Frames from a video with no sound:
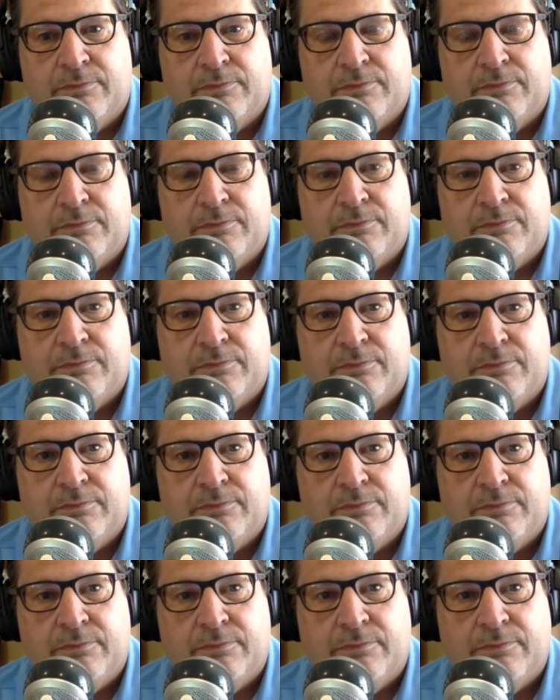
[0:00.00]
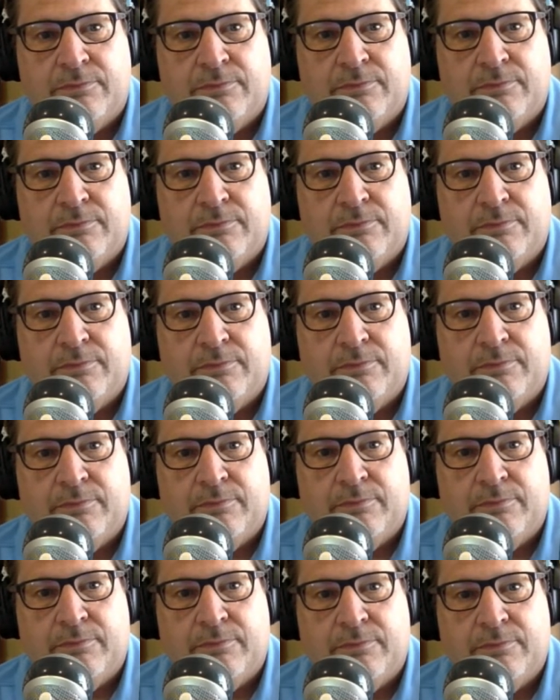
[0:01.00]

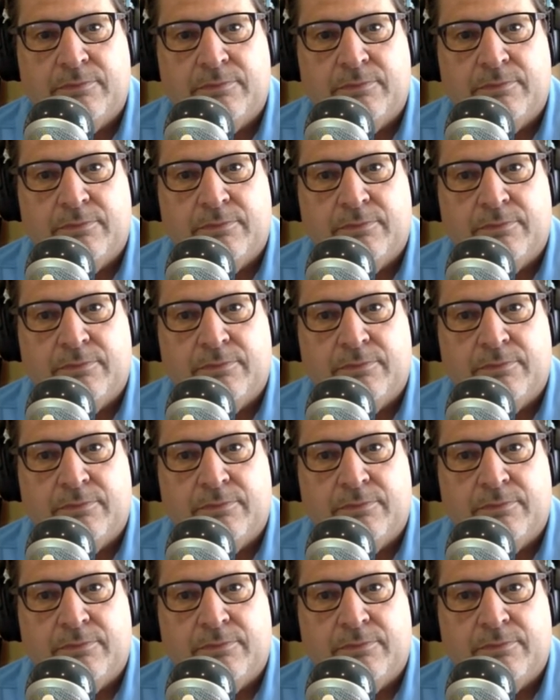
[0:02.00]
[no speech]